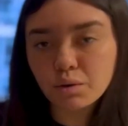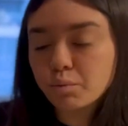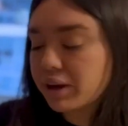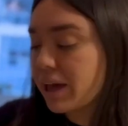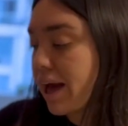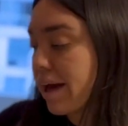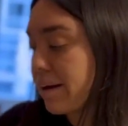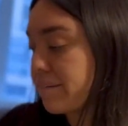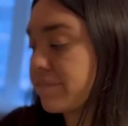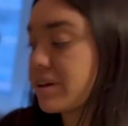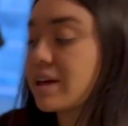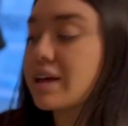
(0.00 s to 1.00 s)
we have
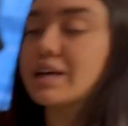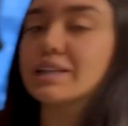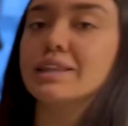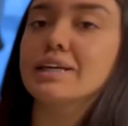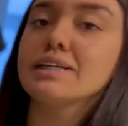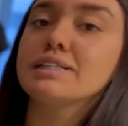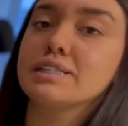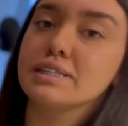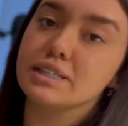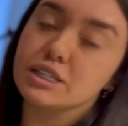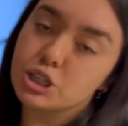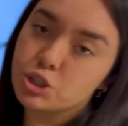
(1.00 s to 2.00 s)
the
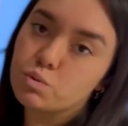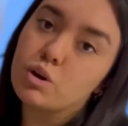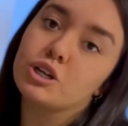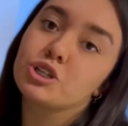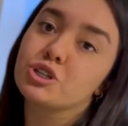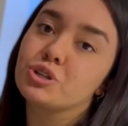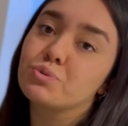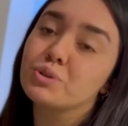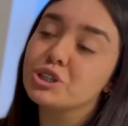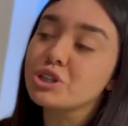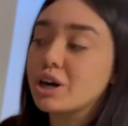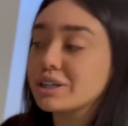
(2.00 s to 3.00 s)
dishwasher
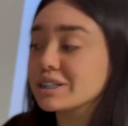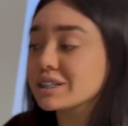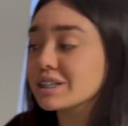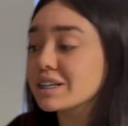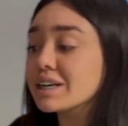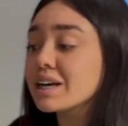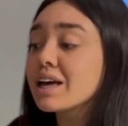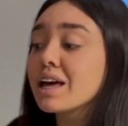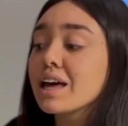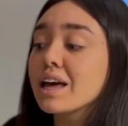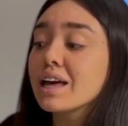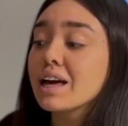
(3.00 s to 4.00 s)
which honestly
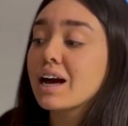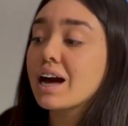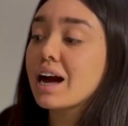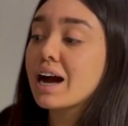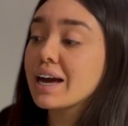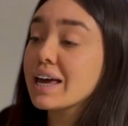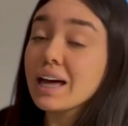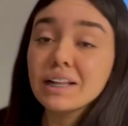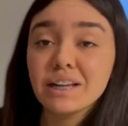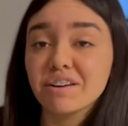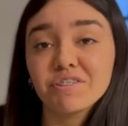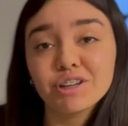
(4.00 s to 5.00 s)
I had
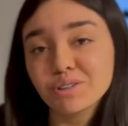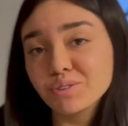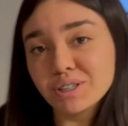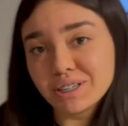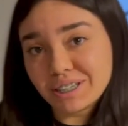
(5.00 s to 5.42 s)
never used a